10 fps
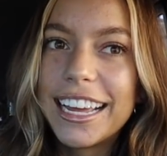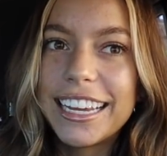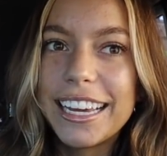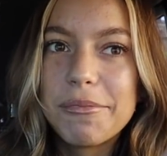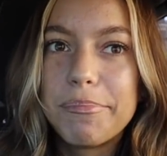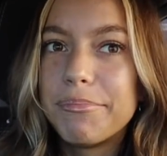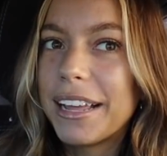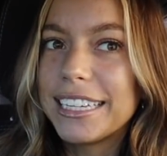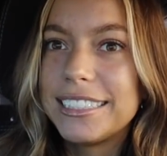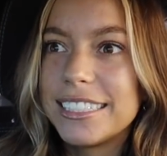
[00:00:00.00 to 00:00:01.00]
He
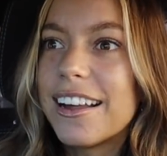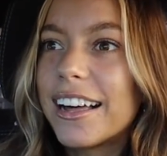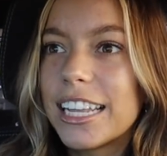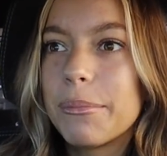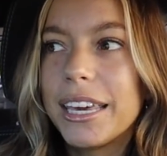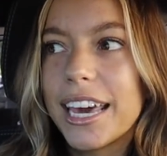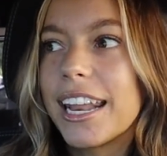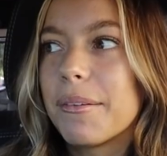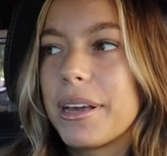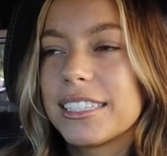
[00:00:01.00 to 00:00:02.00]
like did not let me get
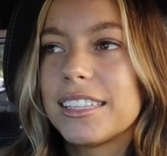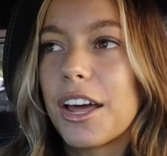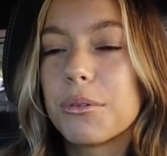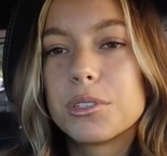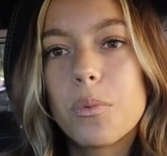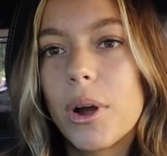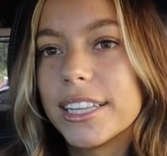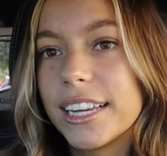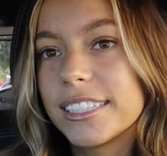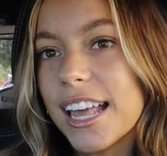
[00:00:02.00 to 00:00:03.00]
it because he thought it was
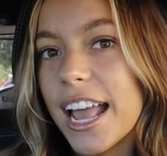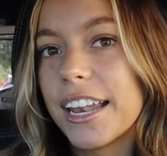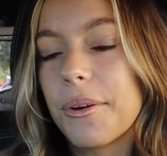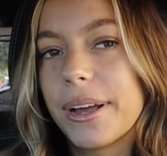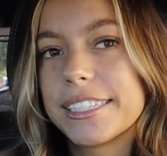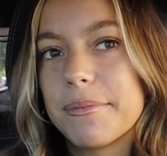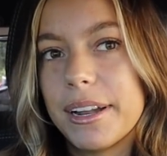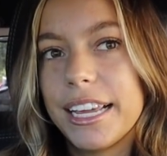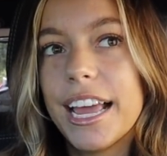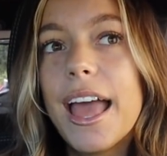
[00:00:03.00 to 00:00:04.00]
pointless and a waste of
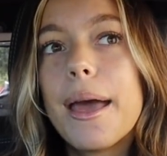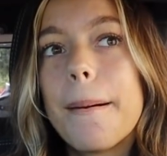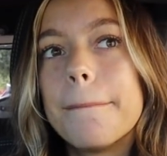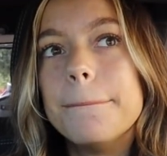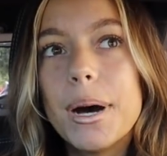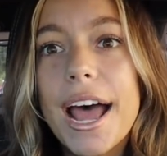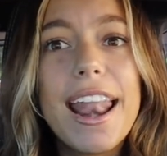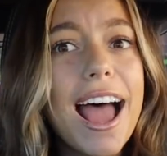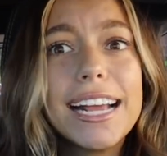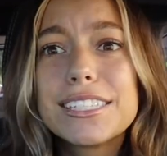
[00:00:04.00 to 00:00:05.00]
money.
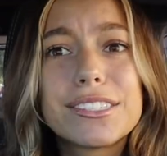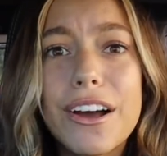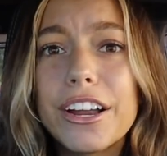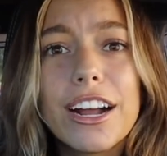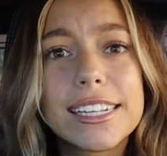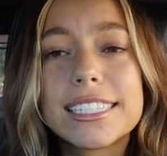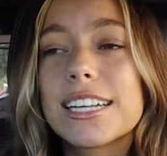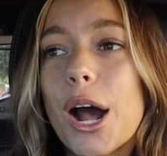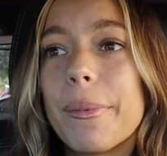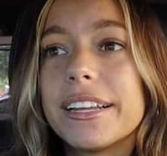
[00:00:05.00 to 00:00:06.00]
But I saw your guys'
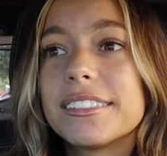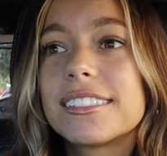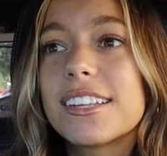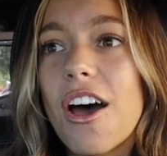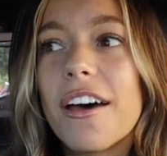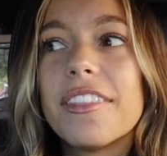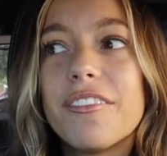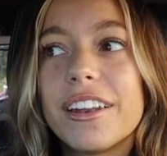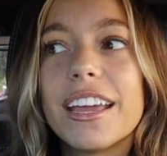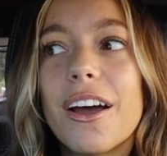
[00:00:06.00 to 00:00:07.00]
comments on the
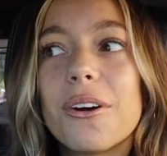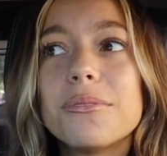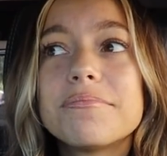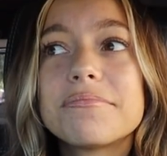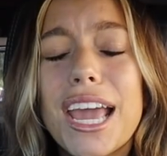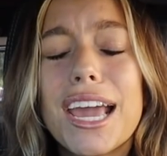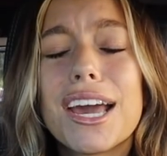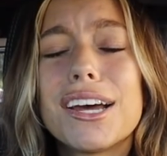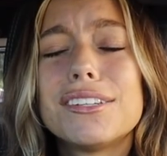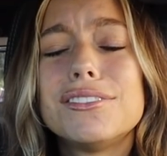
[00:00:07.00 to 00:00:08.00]
video
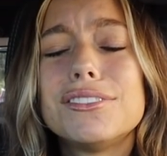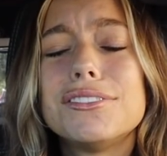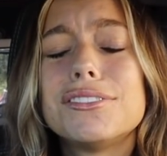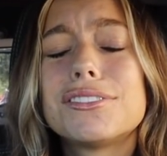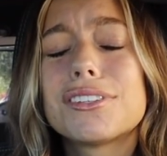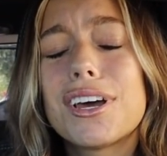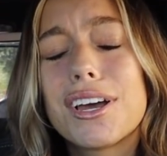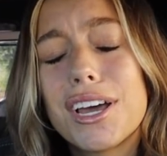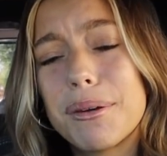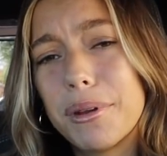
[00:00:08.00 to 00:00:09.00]
and
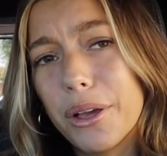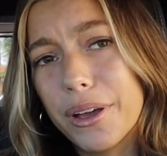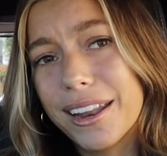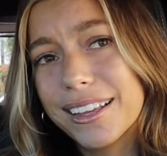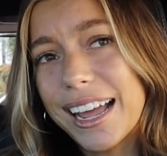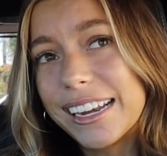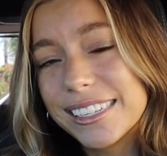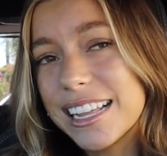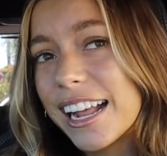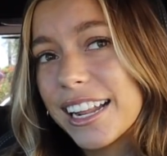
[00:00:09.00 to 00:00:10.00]
I'm gonna go get it. I
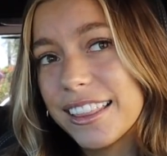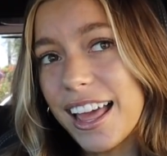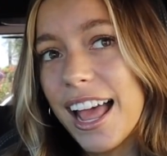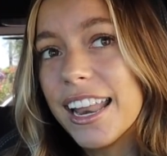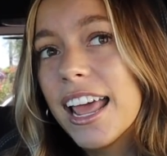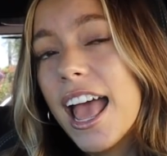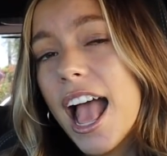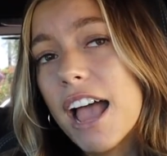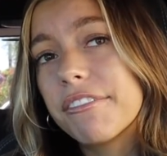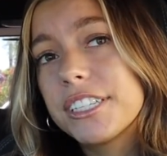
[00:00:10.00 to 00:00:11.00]
decided that
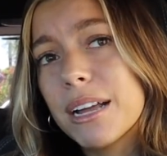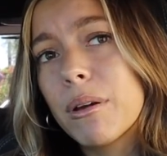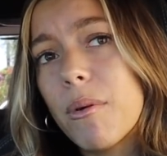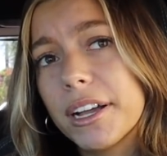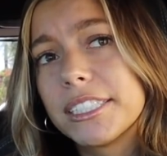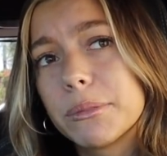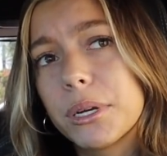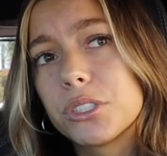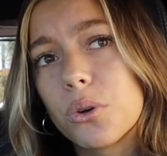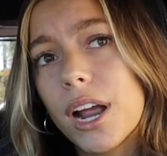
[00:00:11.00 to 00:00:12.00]
every time I walk into
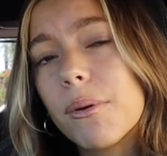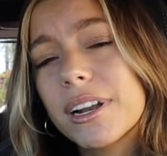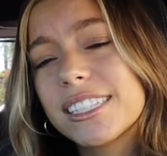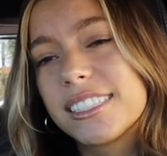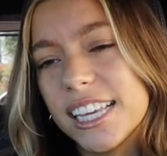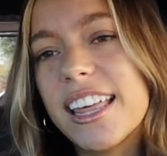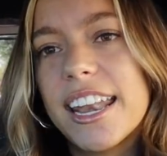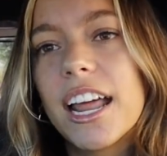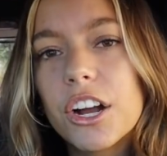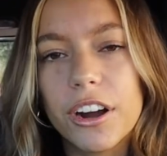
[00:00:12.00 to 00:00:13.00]
my door, I wanna see that
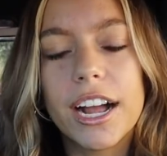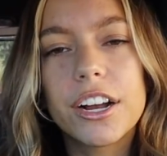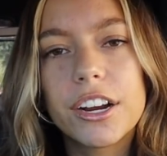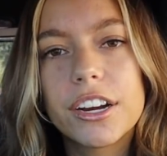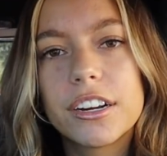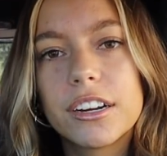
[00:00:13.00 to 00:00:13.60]
nutcracker.